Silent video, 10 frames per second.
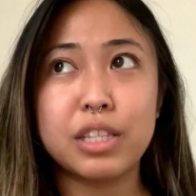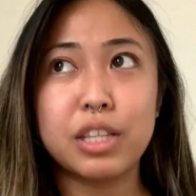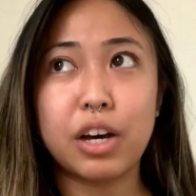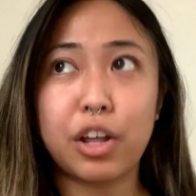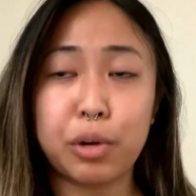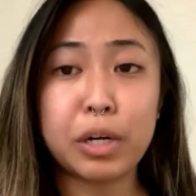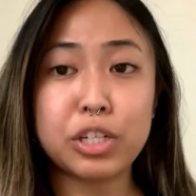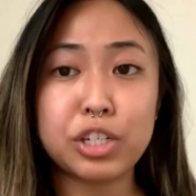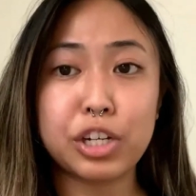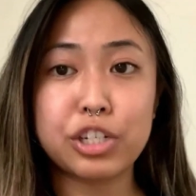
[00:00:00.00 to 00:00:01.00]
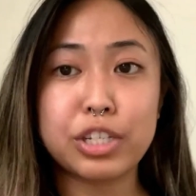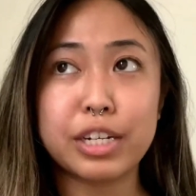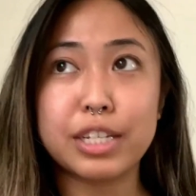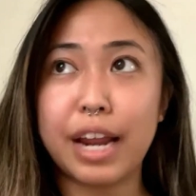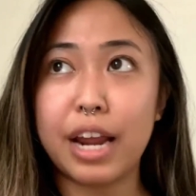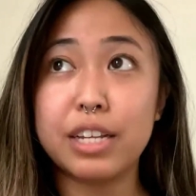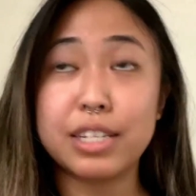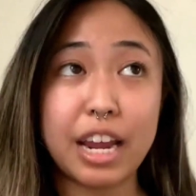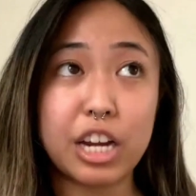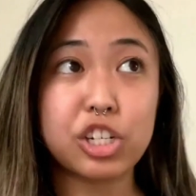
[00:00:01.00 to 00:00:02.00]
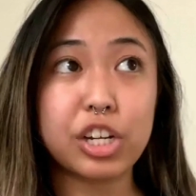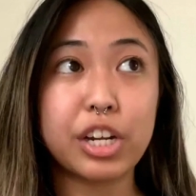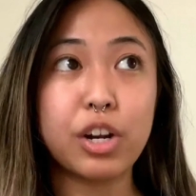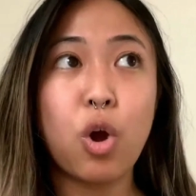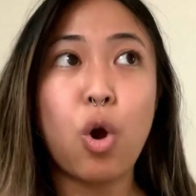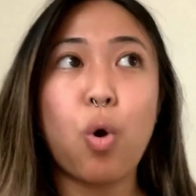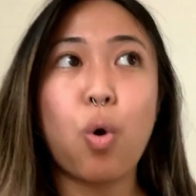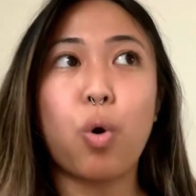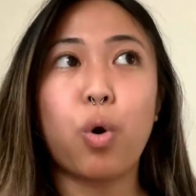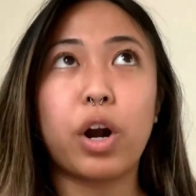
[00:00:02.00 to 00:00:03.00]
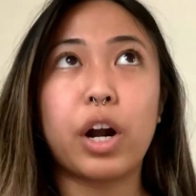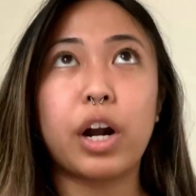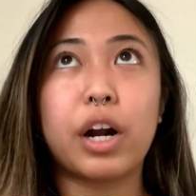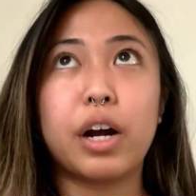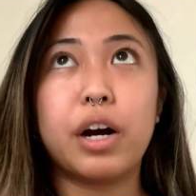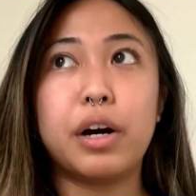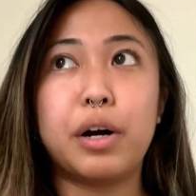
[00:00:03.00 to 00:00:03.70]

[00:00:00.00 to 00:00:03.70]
the other person you're interested in is Asian, or